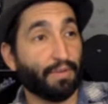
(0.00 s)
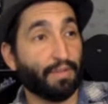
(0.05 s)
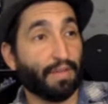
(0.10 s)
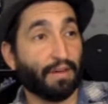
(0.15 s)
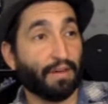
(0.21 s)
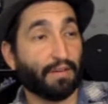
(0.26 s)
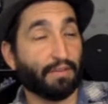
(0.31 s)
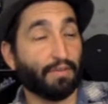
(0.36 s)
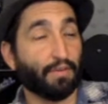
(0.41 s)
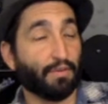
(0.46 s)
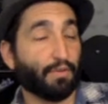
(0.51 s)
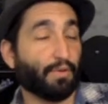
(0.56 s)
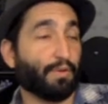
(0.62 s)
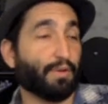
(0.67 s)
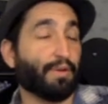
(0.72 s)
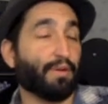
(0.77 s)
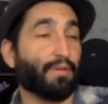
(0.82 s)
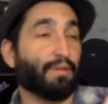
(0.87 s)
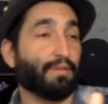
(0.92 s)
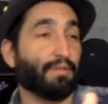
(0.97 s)
a tutorial,
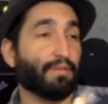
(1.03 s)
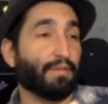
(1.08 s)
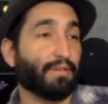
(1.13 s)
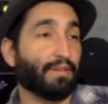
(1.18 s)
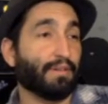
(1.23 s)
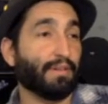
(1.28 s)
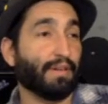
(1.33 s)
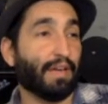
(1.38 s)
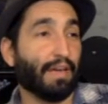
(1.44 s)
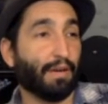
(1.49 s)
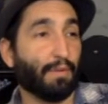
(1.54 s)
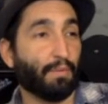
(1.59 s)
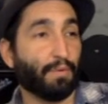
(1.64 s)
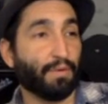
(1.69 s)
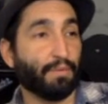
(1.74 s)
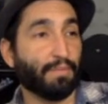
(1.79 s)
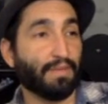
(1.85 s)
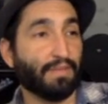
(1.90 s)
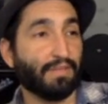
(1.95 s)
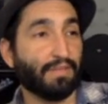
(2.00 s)
and we're in
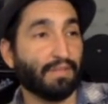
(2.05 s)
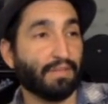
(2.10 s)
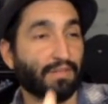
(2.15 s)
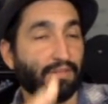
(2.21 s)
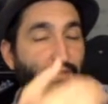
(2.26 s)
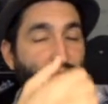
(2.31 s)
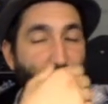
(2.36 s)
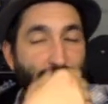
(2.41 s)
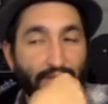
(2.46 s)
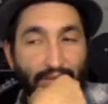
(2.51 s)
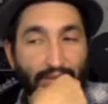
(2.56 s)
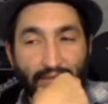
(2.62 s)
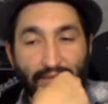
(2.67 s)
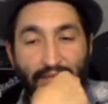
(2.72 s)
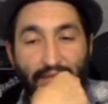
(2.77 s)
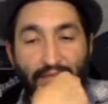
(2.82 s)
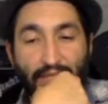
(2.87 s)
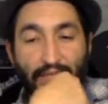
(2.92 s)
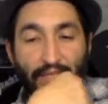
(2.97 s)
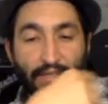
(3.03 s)
business,
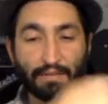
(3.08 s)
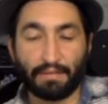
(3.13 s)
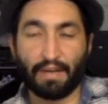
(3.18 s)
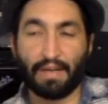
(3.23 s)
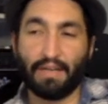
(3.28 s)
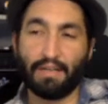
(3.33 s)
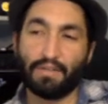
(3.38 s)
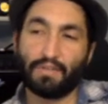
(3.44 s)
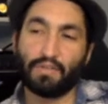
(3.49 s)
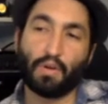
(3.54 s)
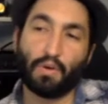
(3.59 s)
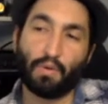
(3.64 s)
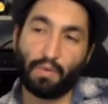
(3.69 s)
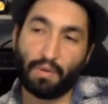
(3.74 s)
right? So